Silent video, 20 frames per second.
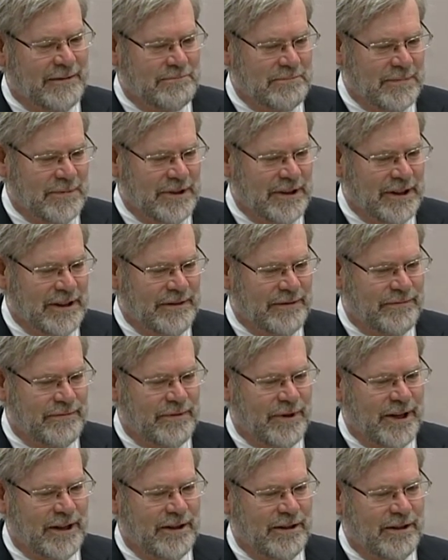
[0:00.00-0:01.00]
live
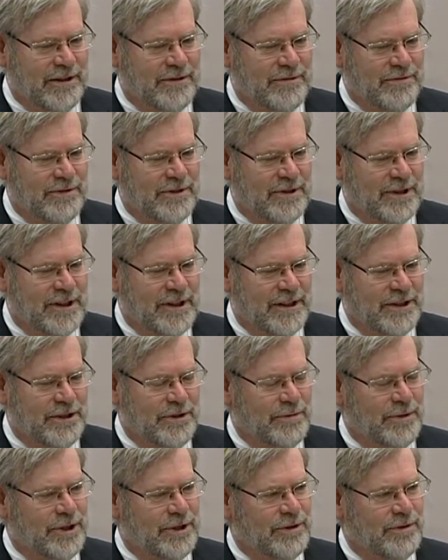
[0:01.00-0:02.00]
right close.
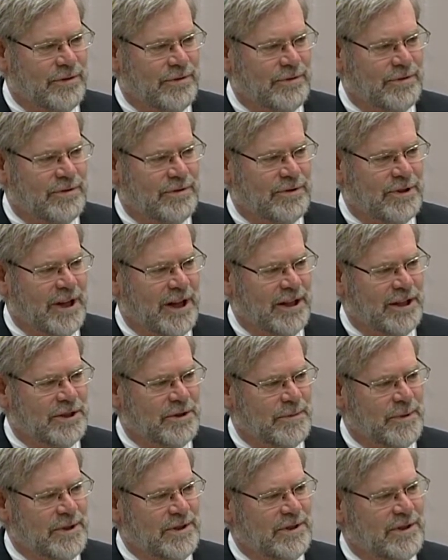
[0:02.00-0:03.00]
UNO's College
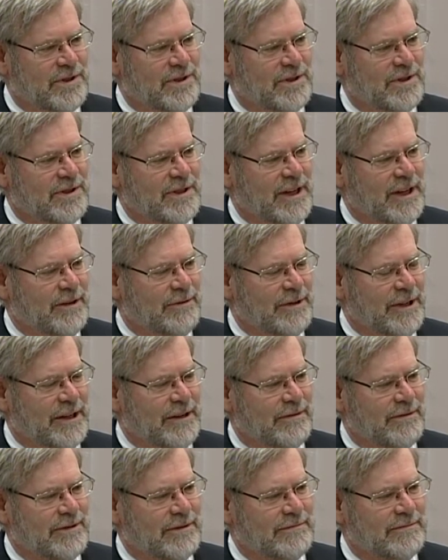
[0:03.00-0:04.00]
of Business is now
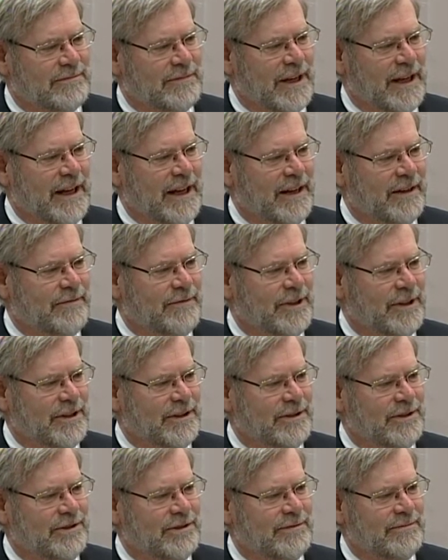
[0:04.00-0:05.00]
down in Ack
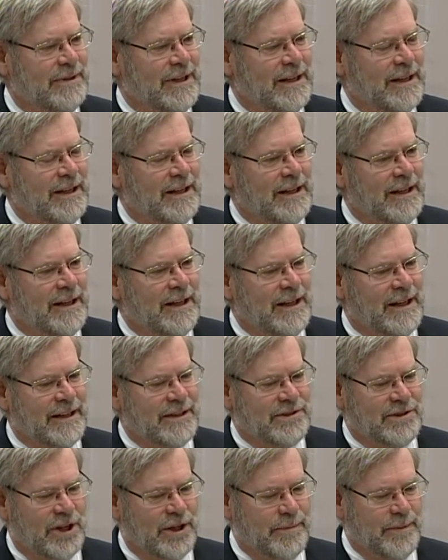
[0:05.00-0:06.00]
Village,
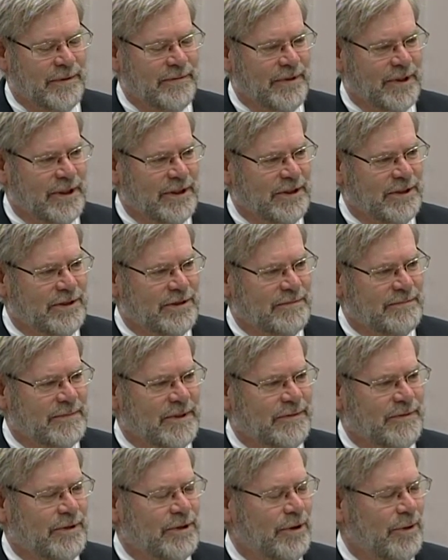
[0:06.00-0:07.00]
Exarban Village.
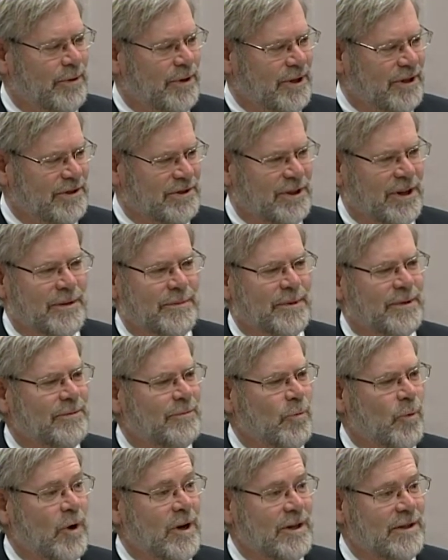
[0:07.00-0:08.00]
If you know where Exarban
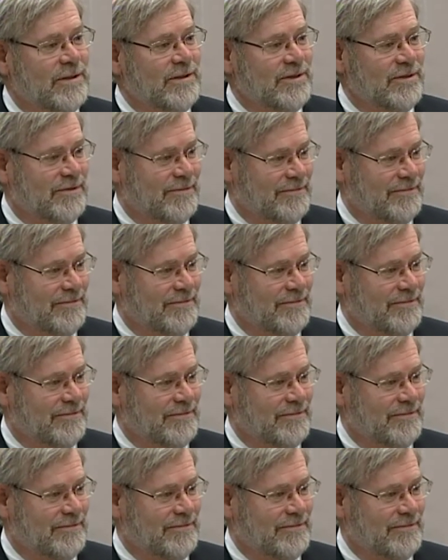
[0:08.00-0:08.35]
was,